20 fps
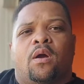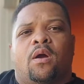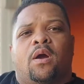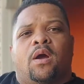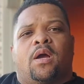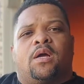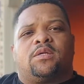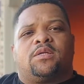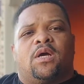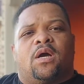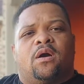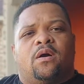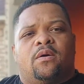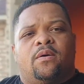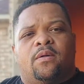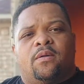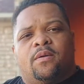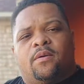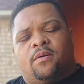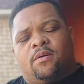All right,
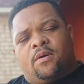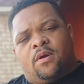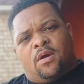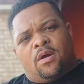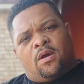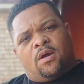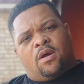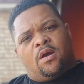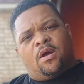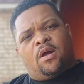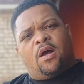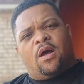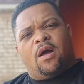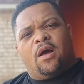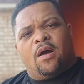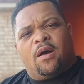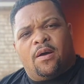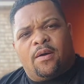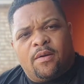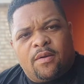y'all.
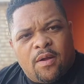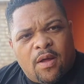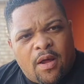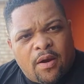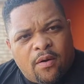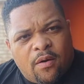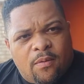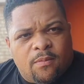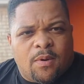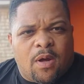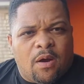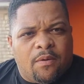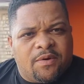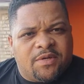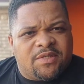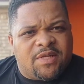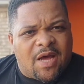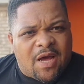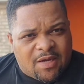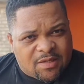I normally
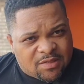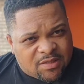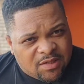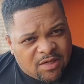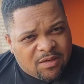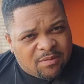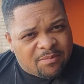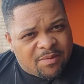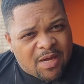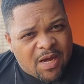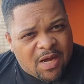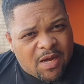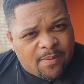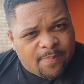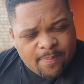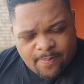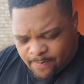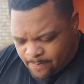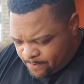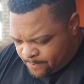always tie a slip
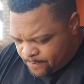knot